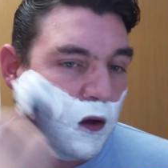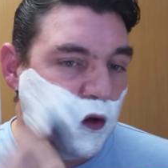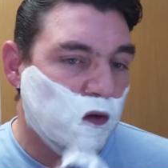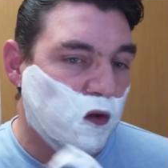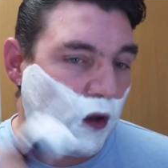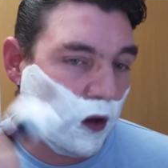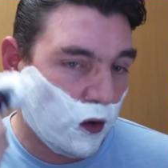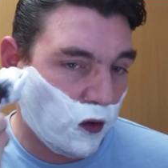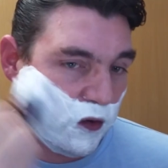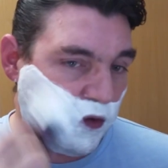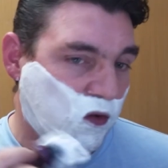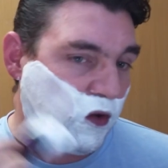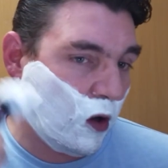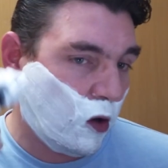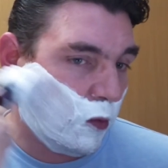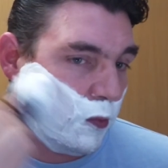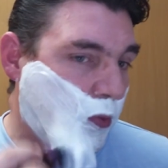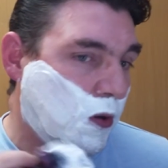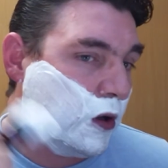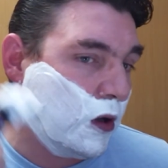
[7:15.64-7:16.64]
So the
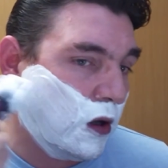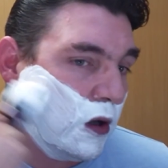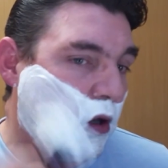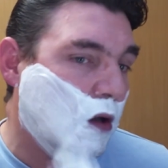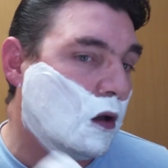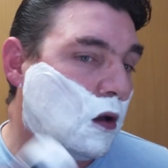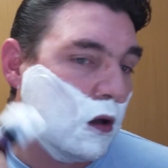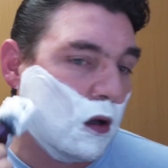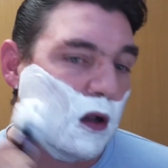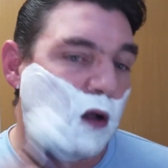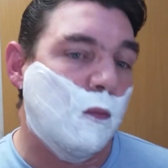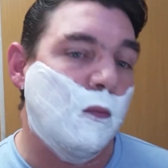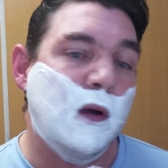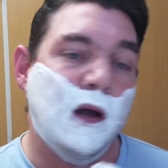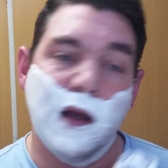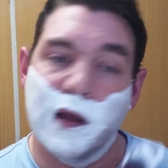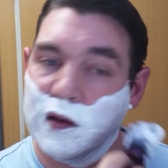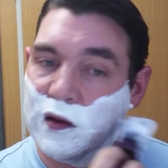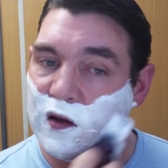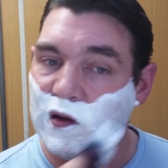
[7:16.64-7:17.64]
soap
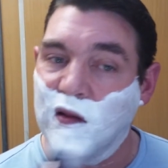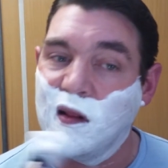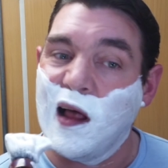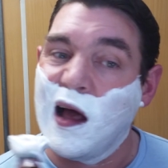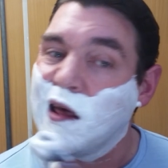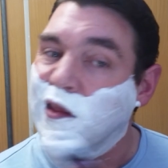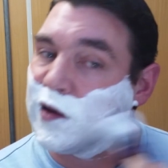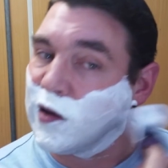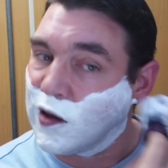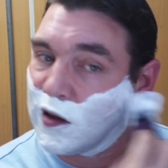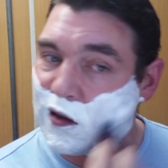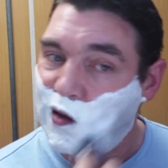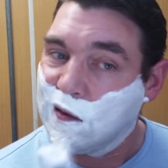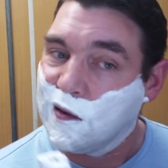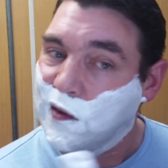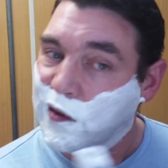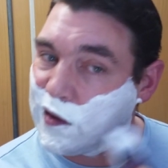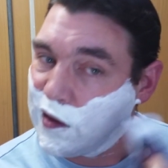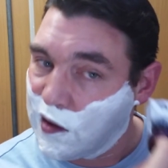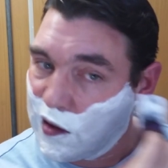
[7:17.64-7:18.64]
combined with the lather
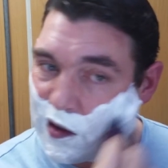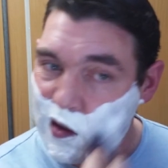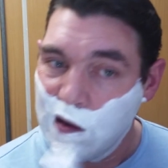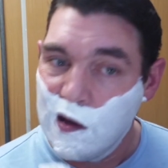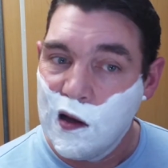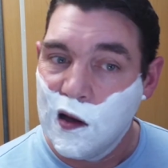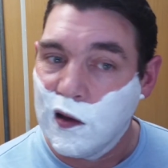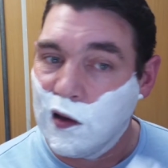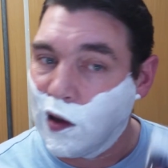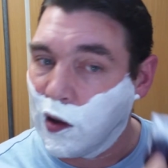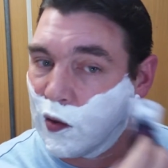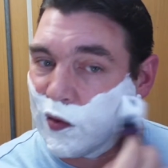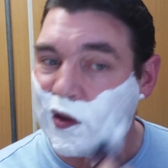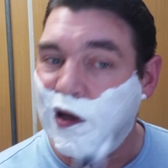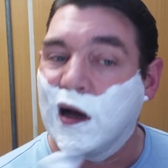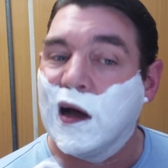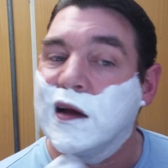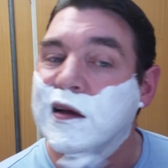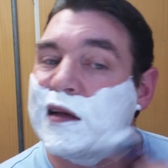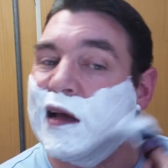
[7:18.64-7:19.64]
along with the
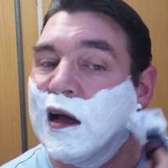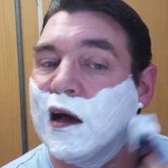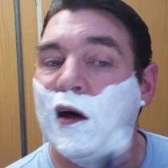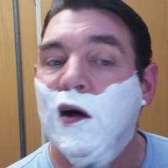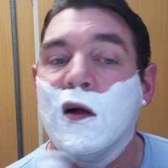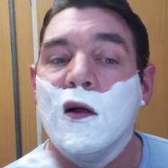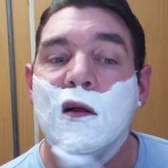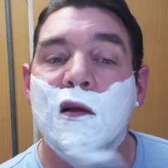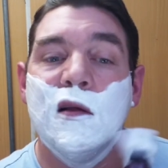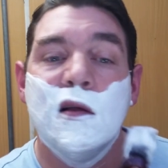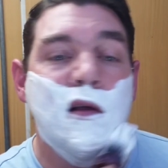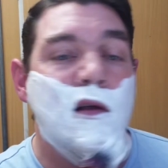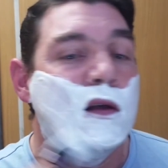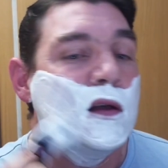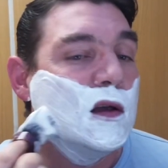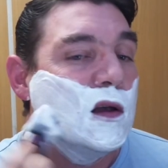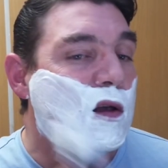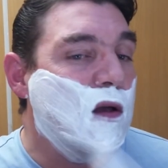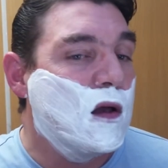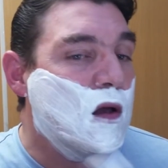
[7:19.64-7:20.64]
hot towel
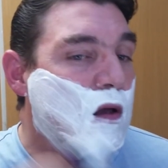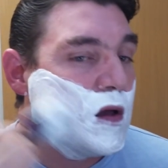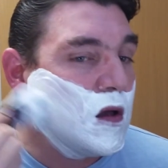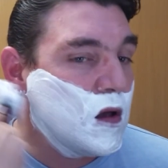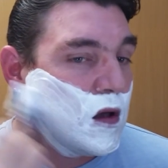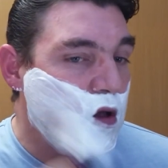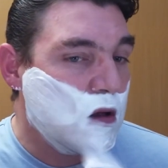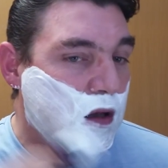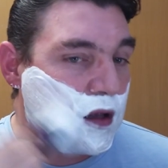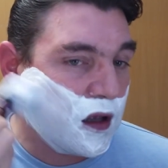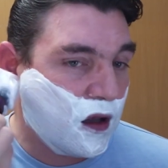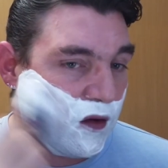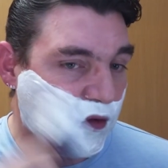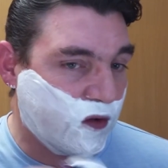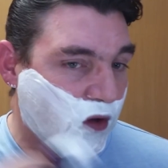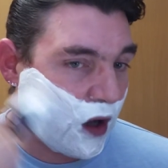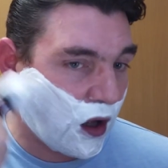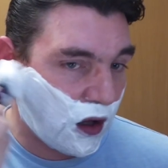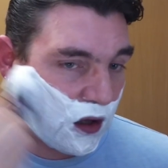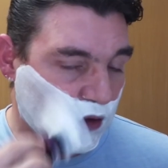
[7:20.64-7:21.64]

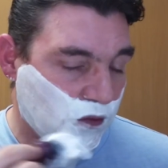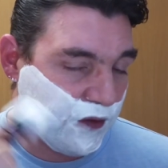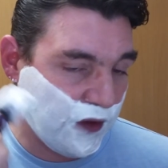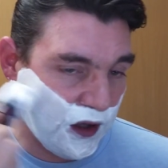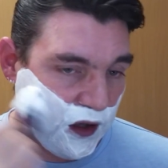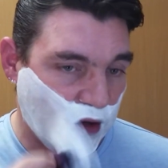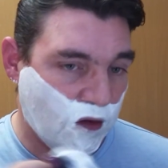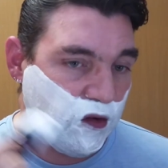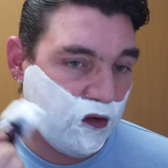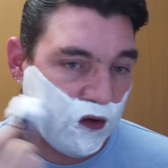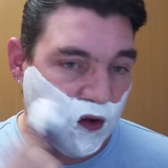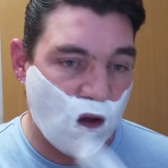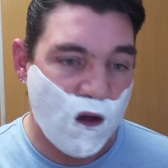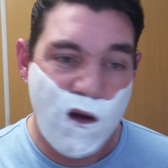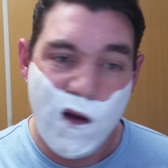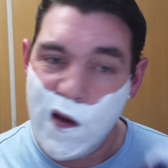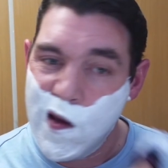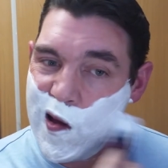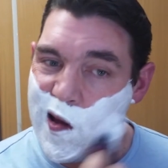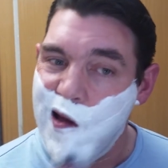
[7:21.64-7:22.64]
gives all of these,
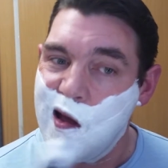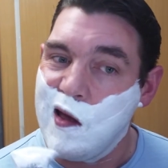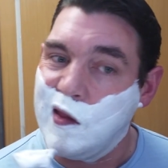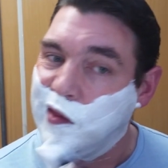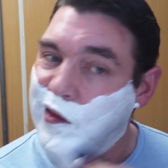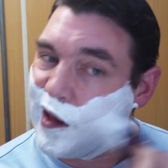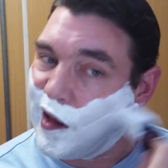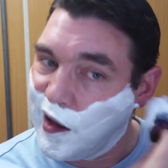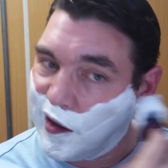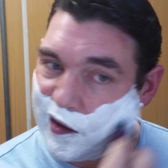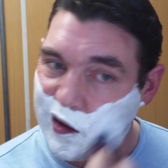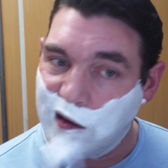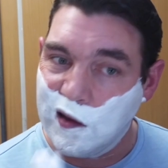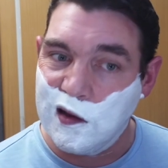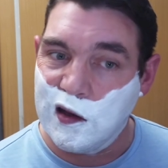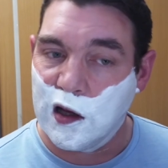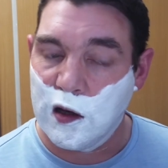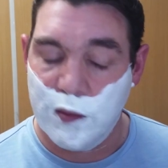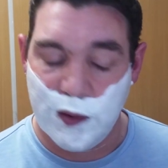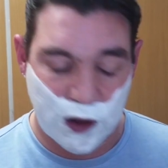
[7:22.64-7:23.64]
and then a
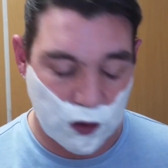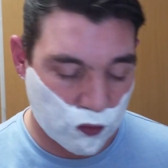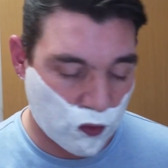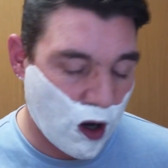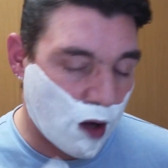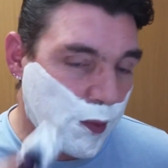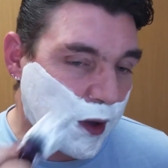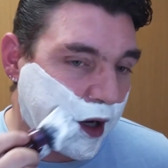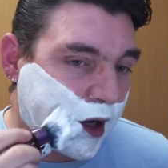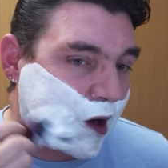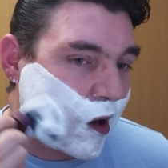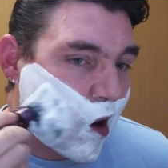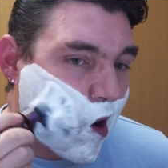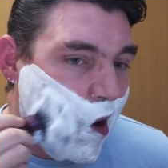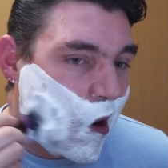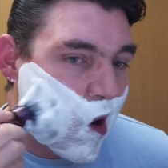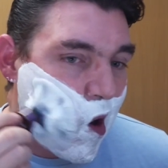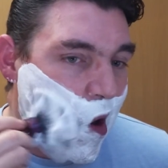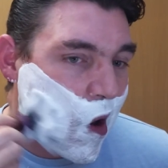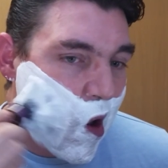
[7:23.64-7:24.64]
little bit of rubbing.
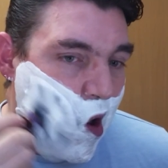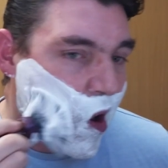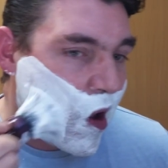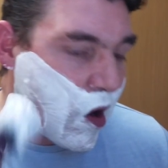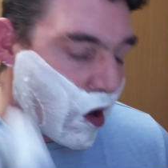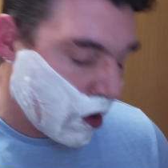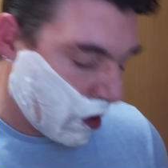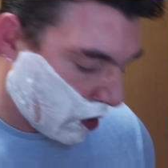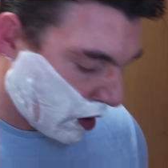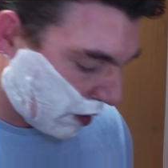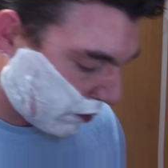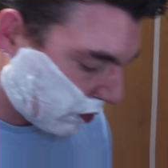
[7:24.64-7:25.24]
I